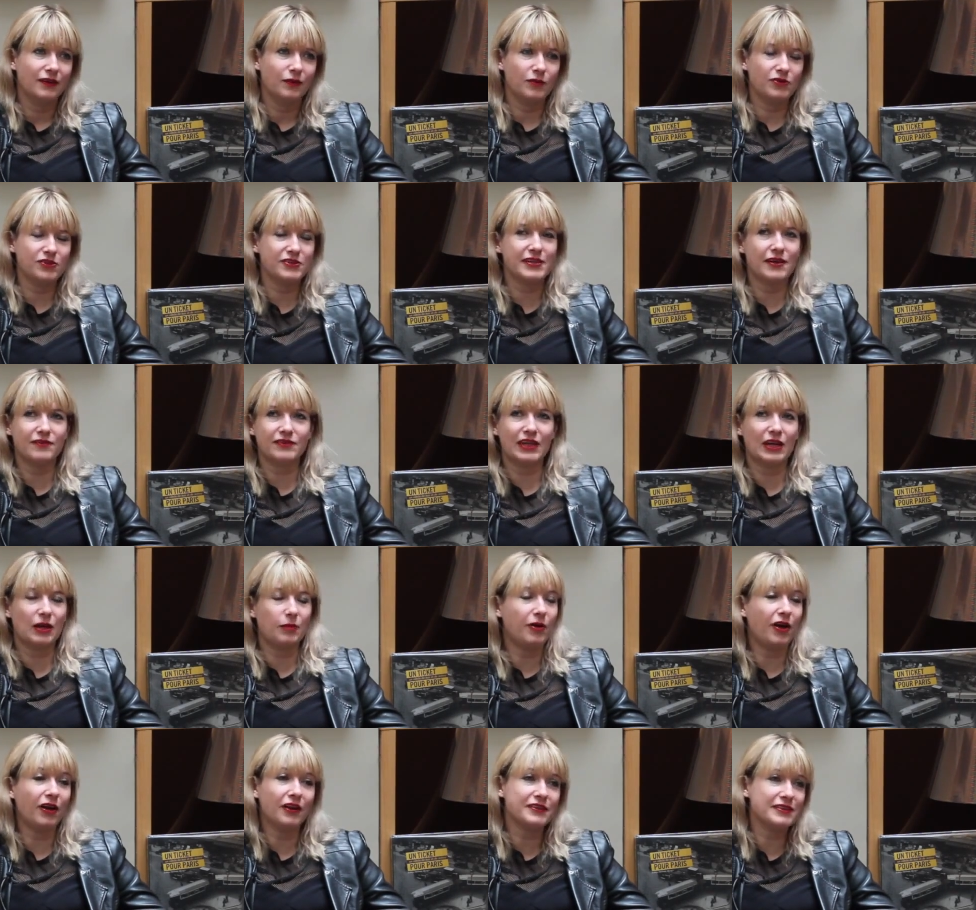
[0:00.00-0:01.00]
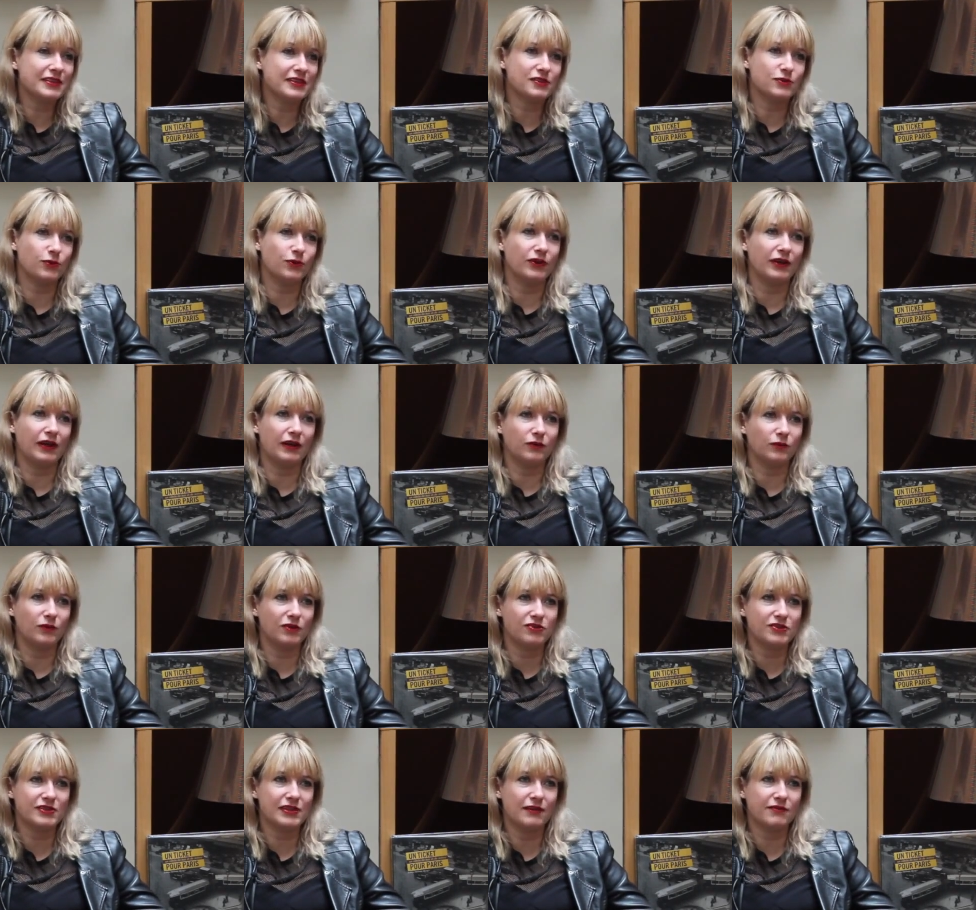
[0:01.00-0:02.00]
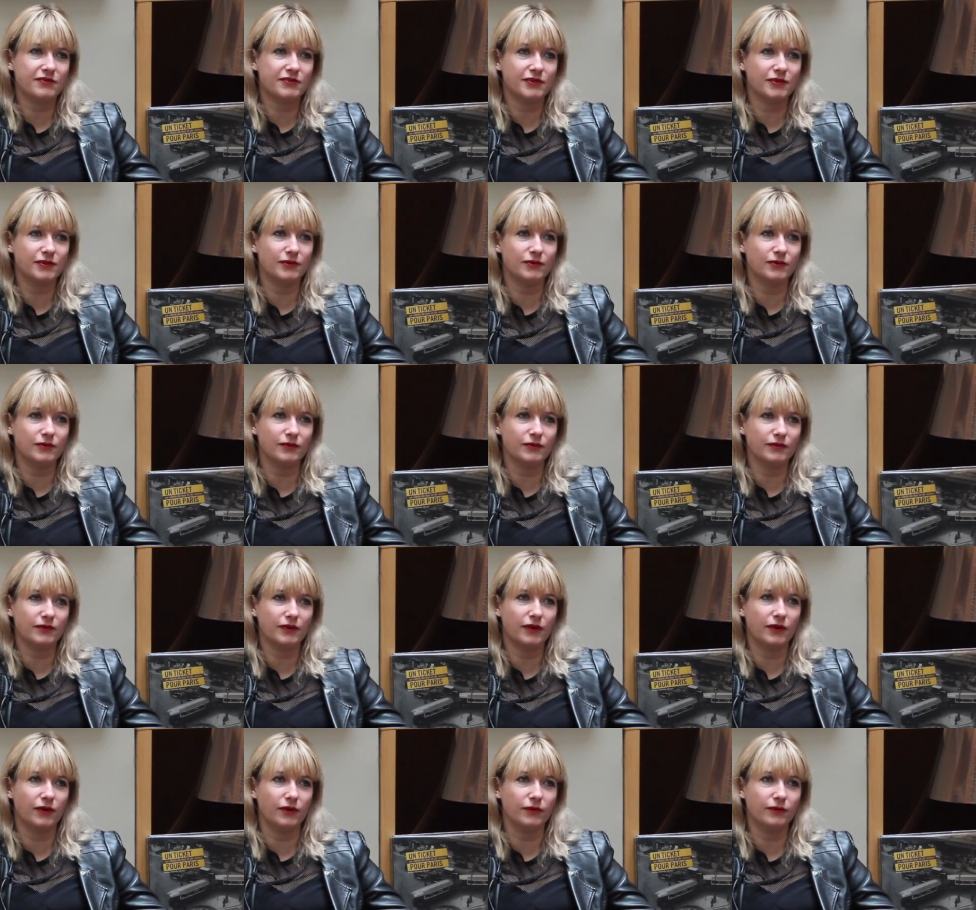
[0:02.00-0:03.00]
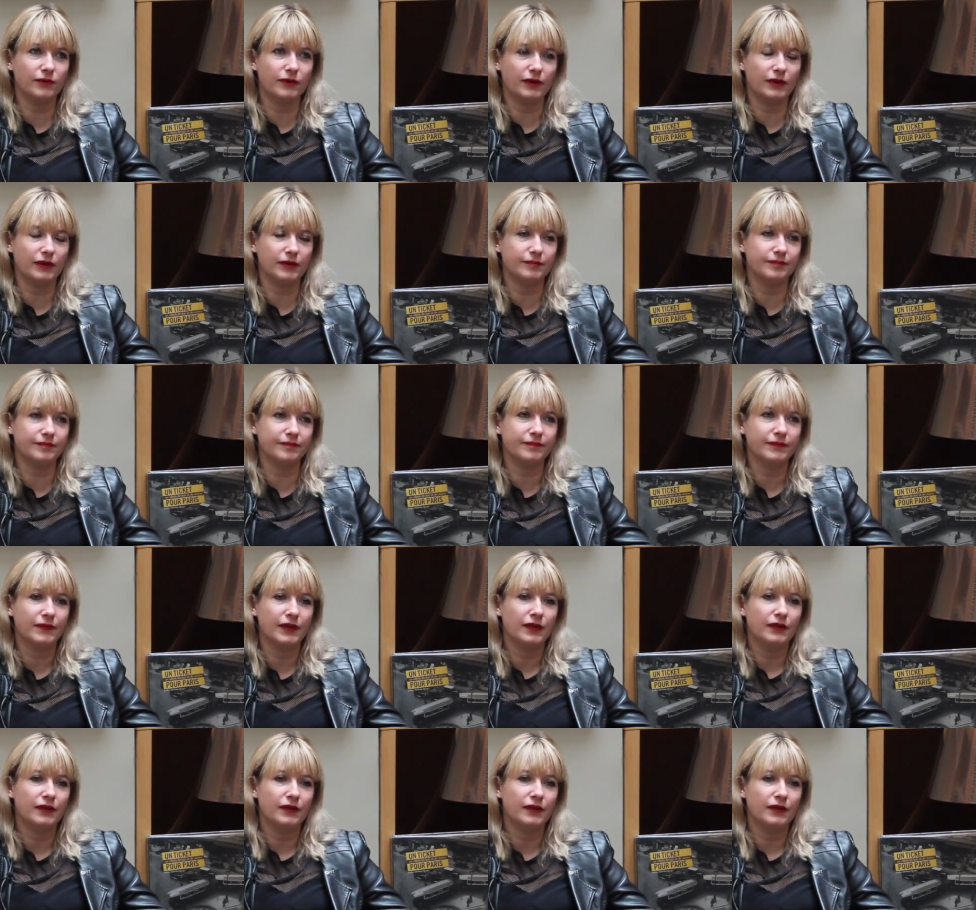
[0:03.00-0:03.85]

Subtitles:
We just have to get our politics sorted out, and we just have to,